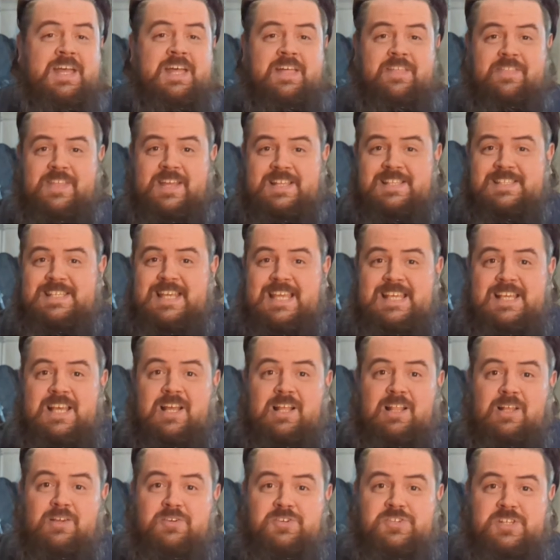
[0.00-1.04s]
then take a
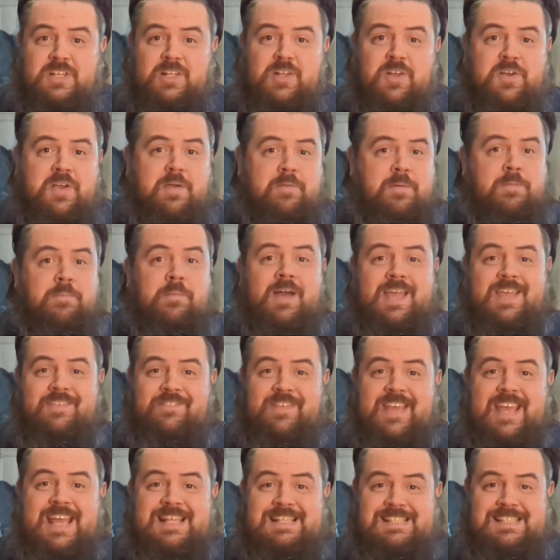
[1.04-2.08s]
closer look, and we might even
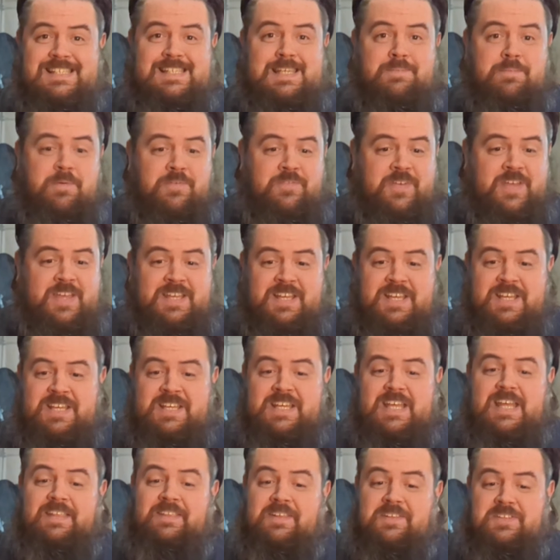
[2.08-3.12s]
get some of it
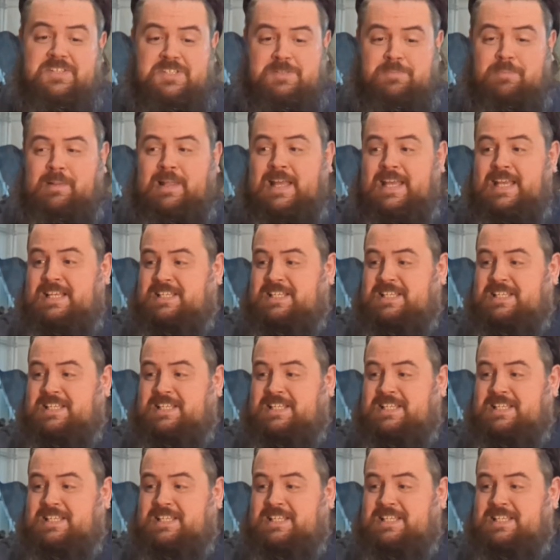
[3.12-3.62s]
in the display.